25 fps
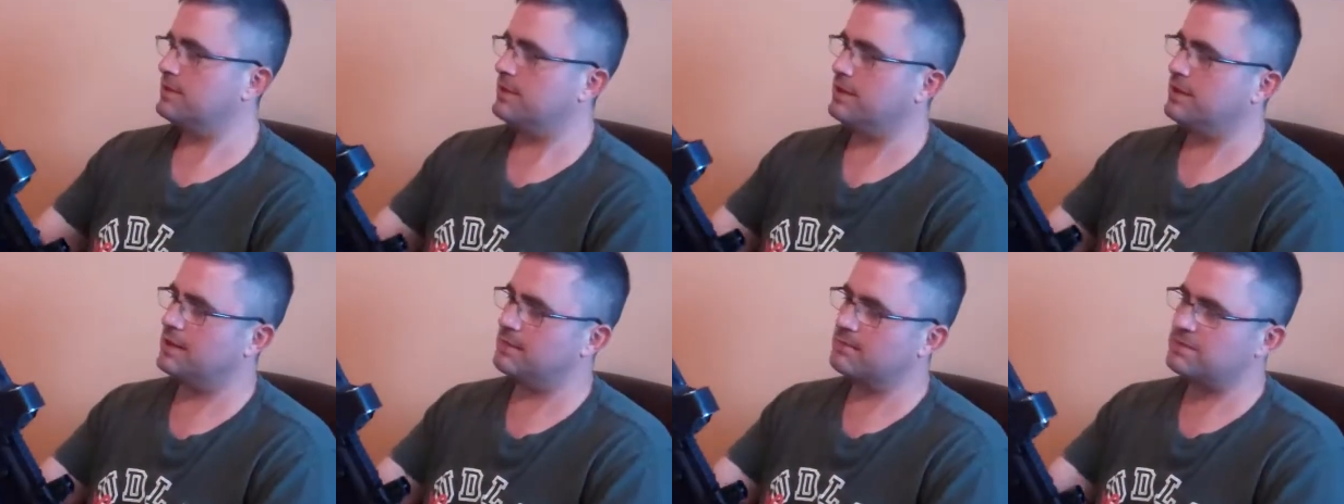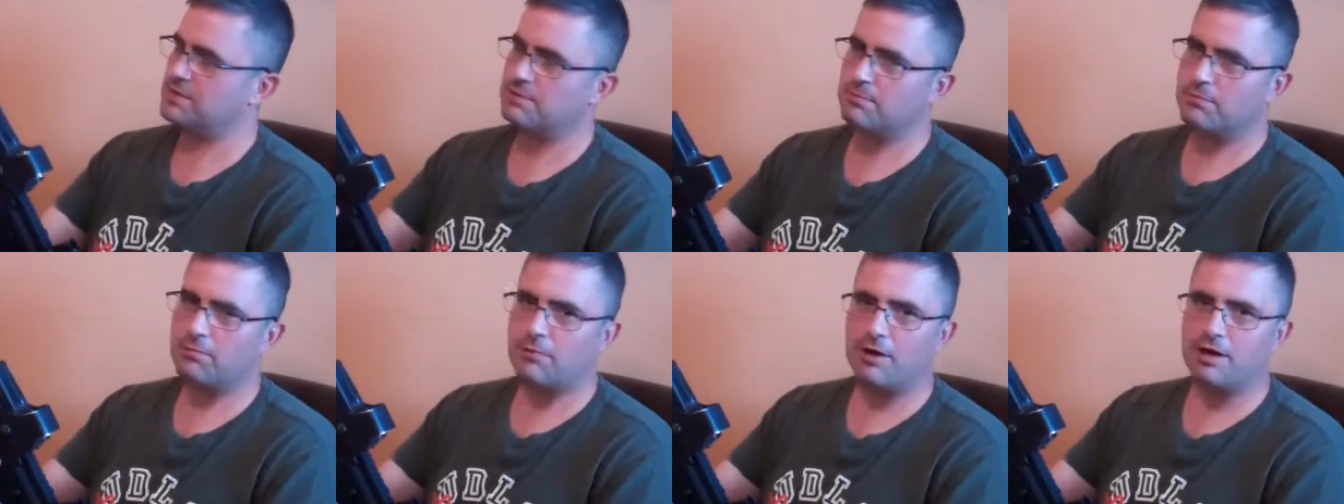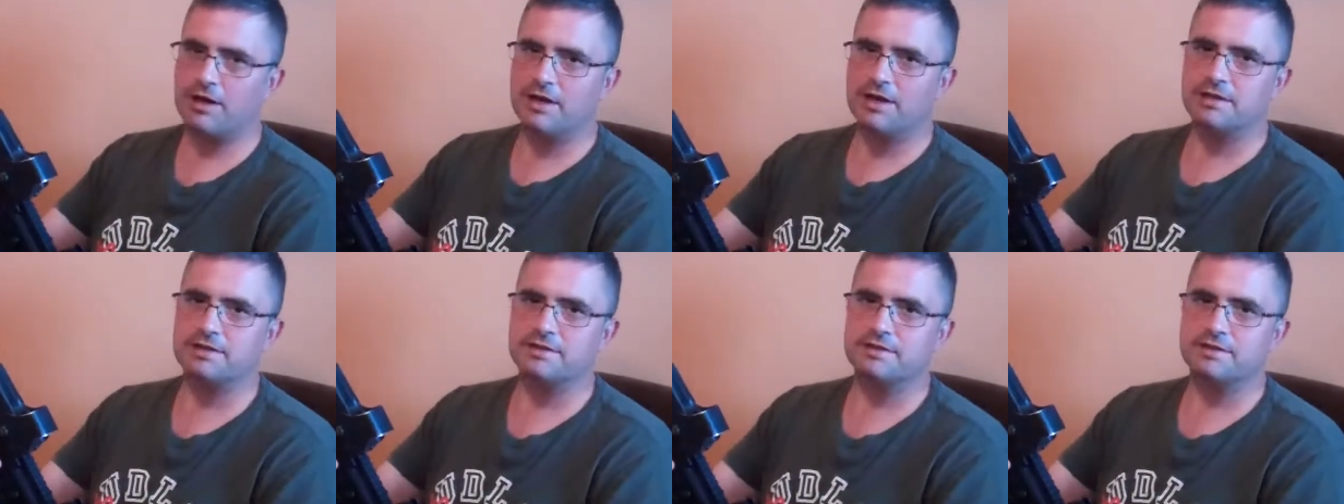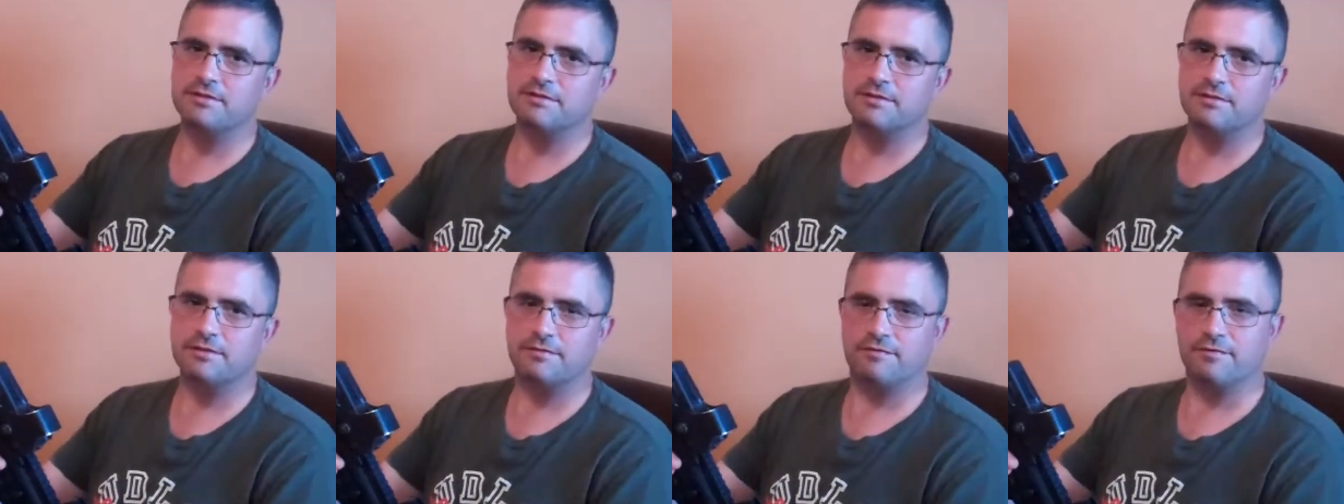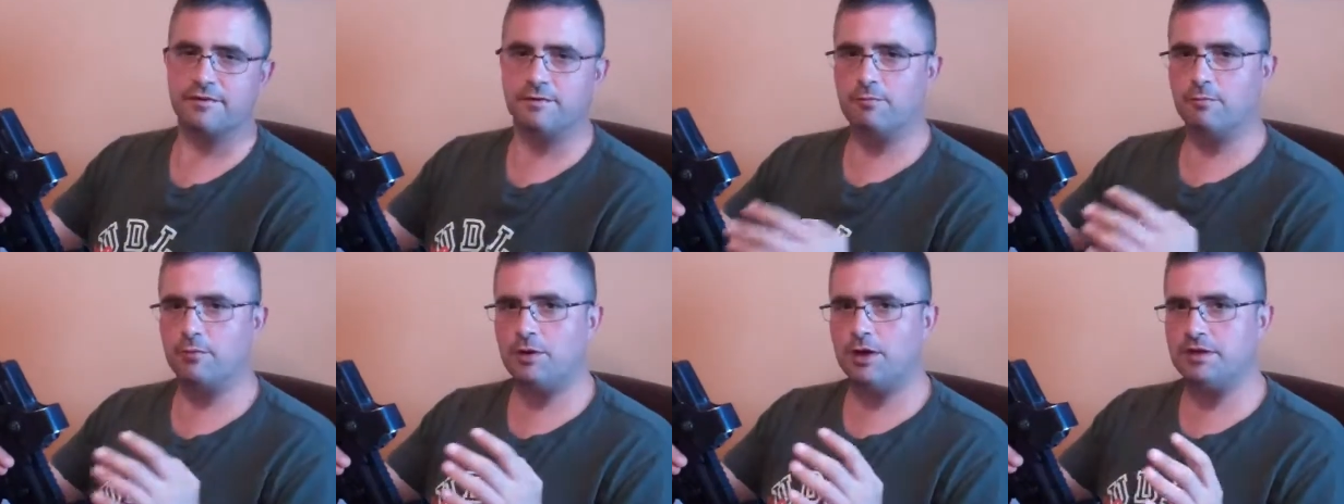and I'm surprised if, if
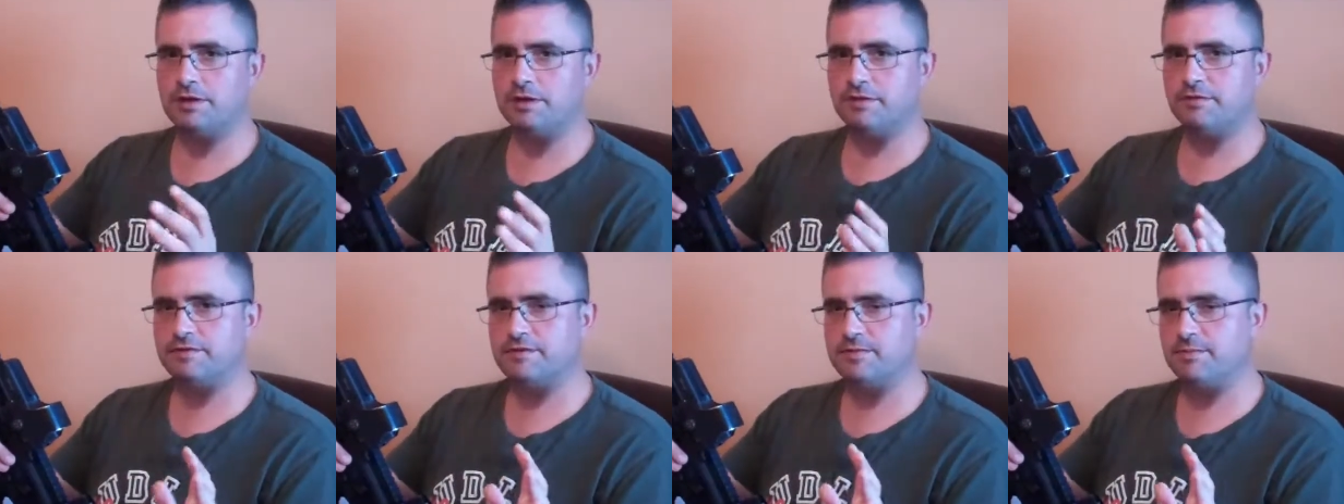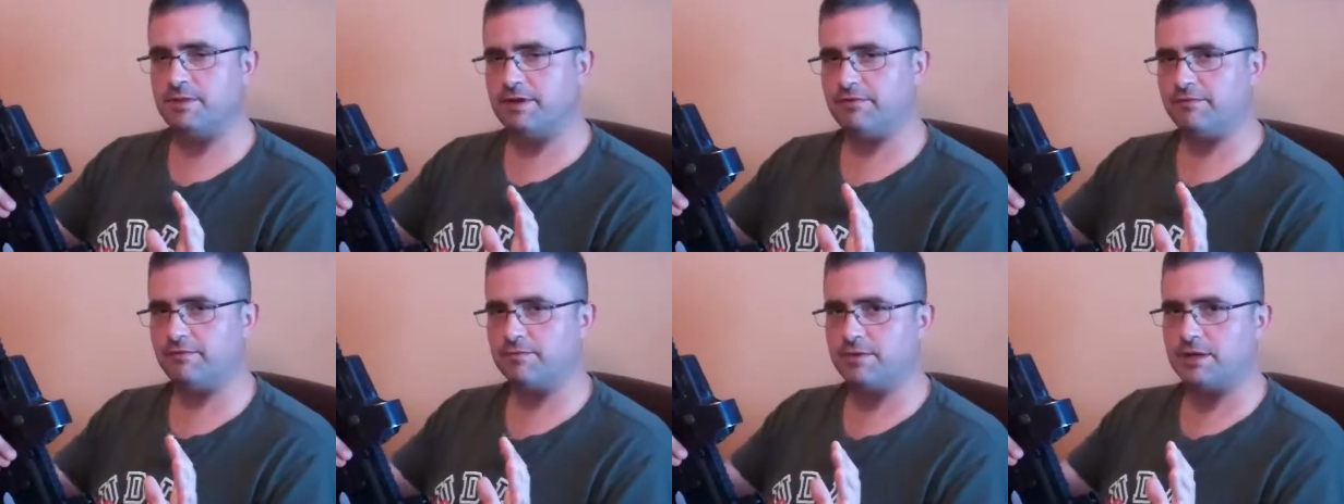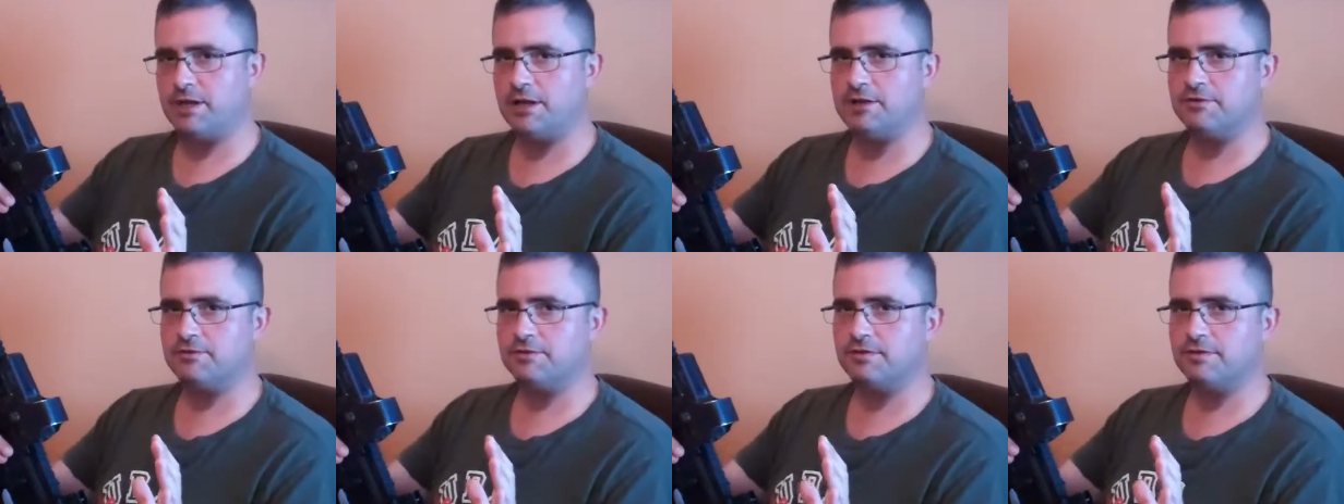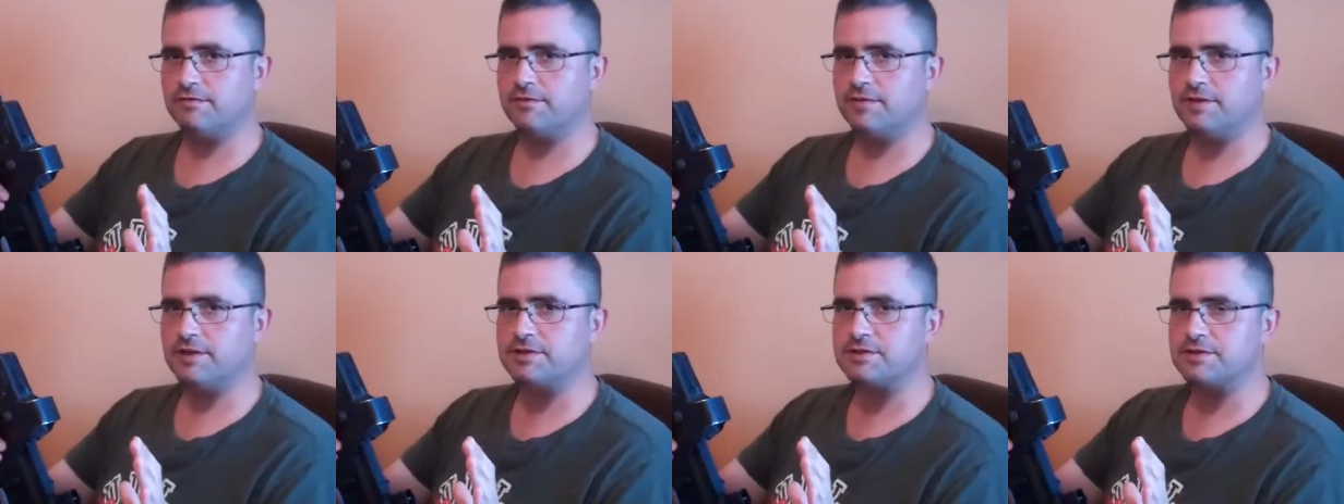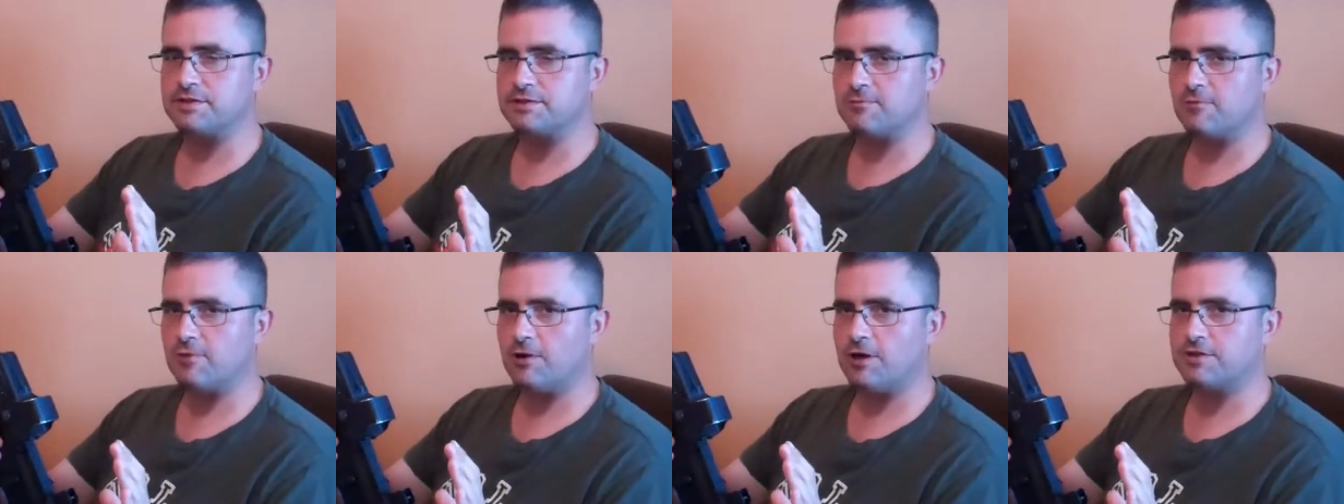you're if somebody from Daniel Defense
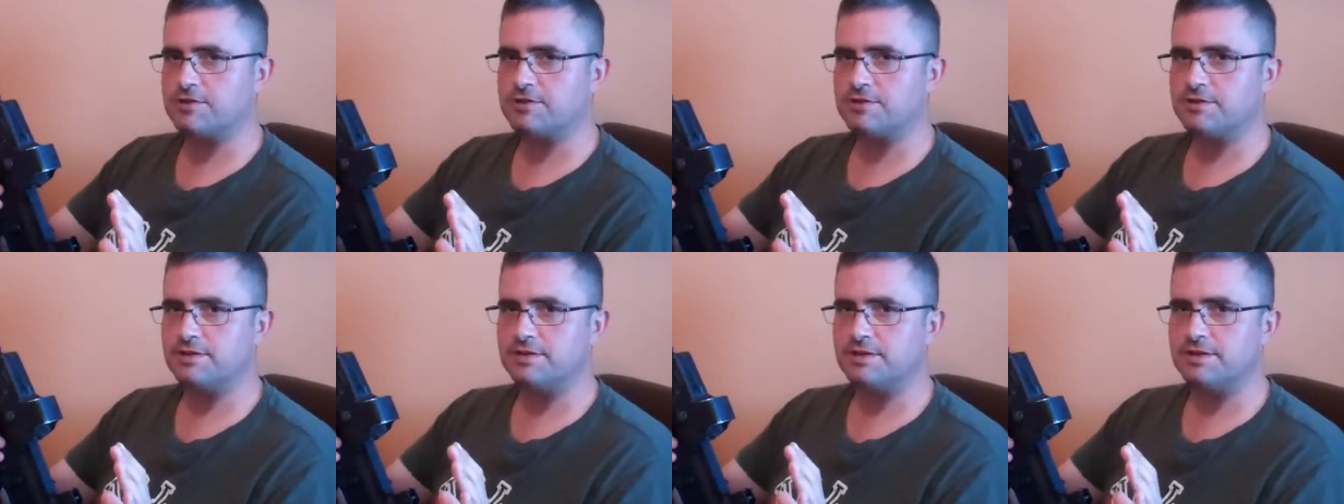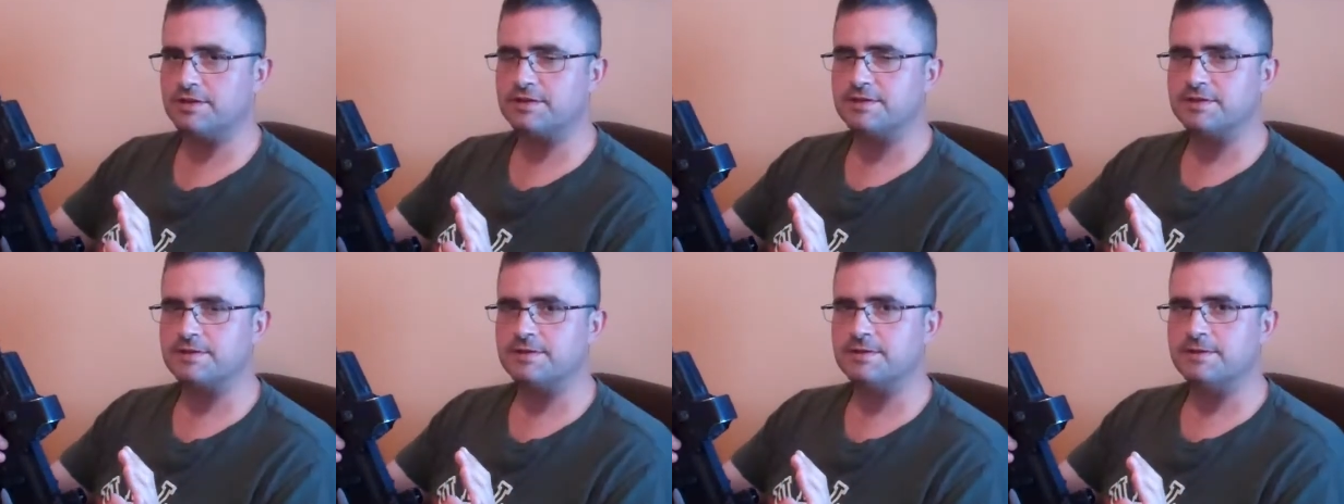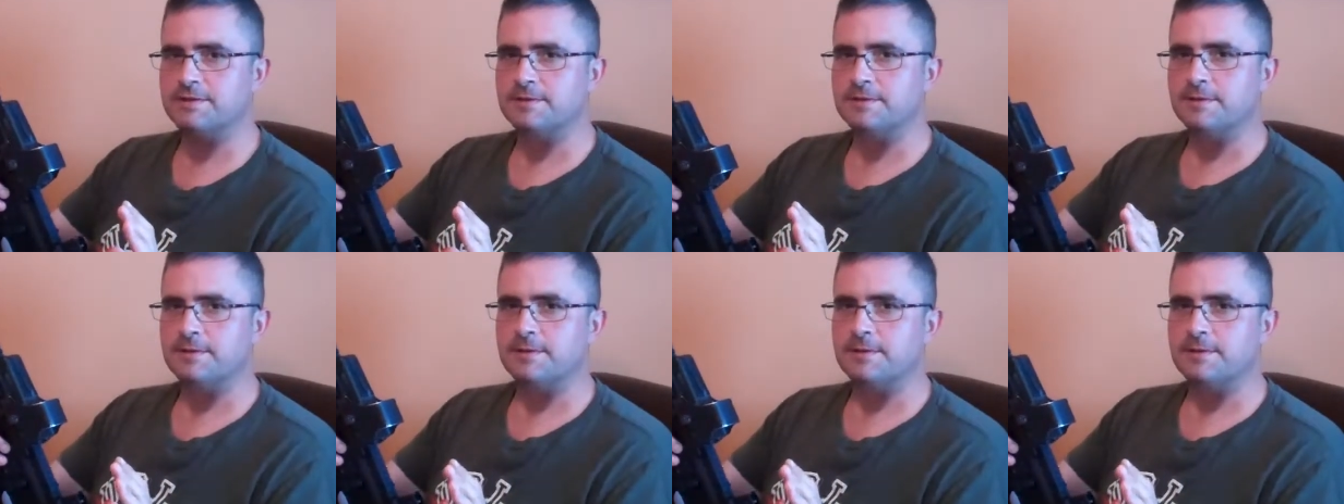is watching this,